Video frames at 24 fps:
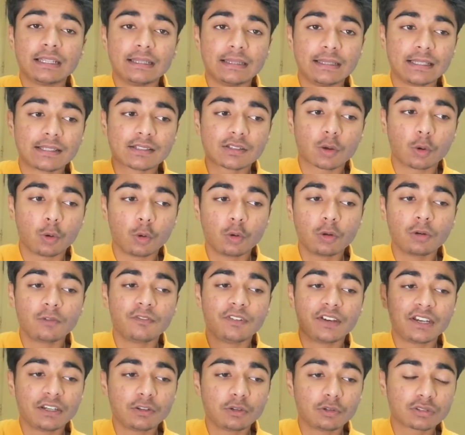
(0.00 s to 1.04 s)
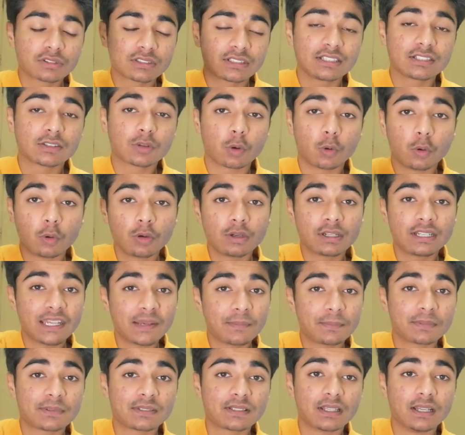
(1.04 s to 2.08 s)
this whole videos, this whole
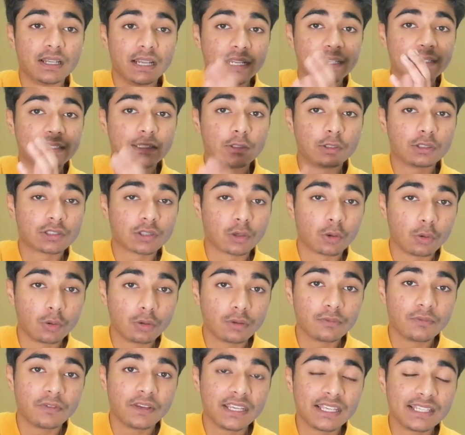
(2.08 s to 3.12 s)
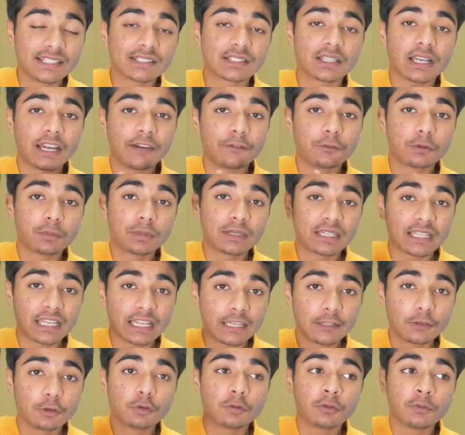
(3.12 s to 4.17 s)
tips and this whole ways I would be
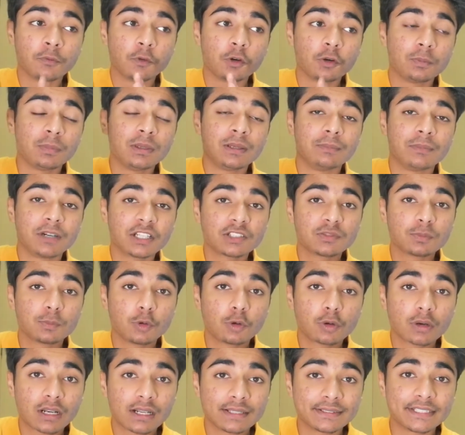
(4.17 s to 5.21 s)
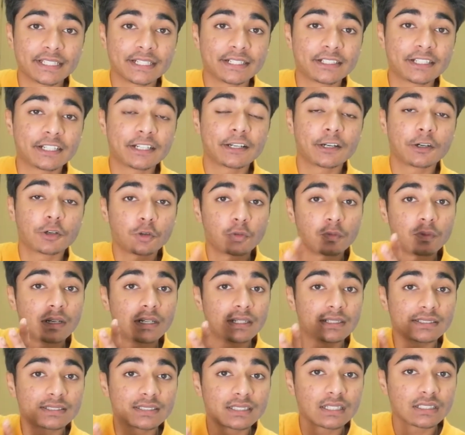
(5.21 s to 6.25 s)
telling you would be much more concentrated
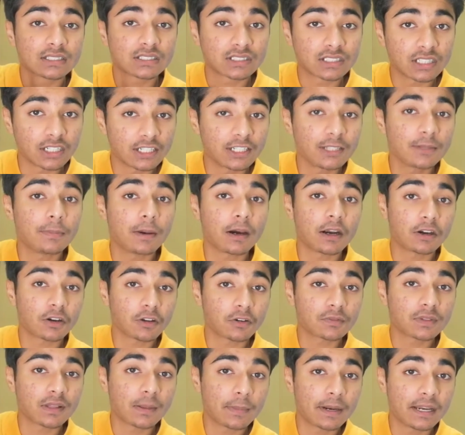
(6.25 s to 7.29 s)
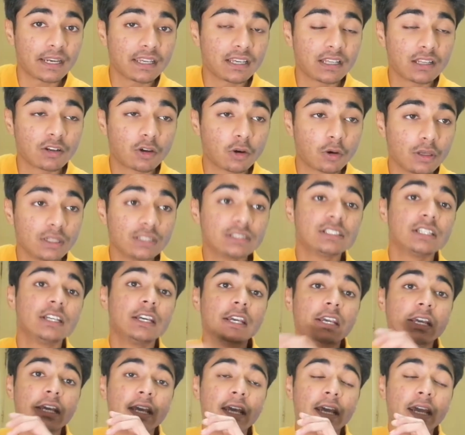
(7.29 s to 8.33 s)
towards the study part of the medical college,
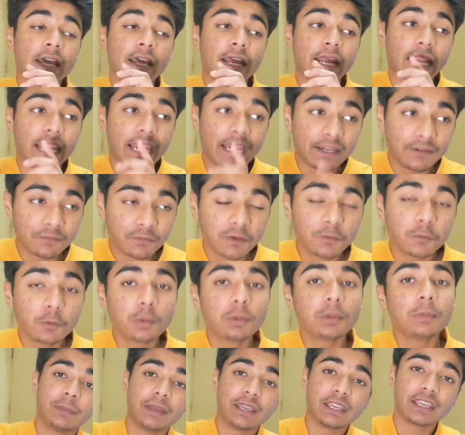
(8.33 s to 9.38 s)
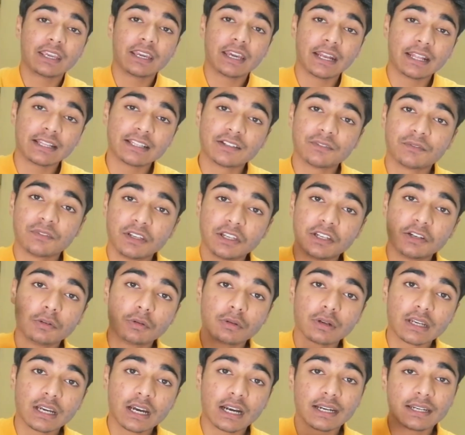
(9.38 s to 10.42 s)
and we would be making another video
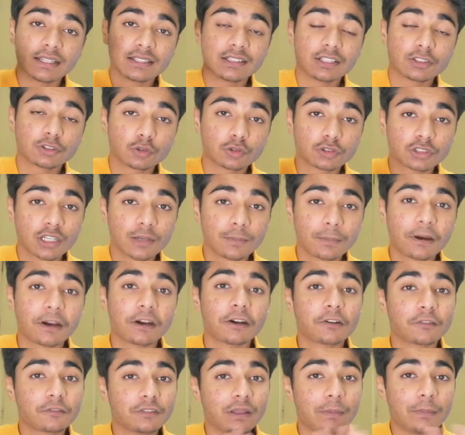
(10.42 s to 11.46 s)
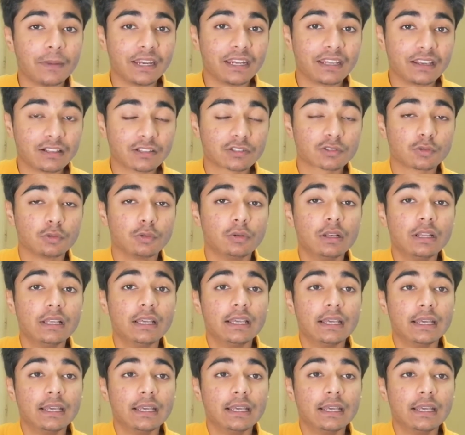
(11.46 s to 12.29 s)
regarding the social part of the medical school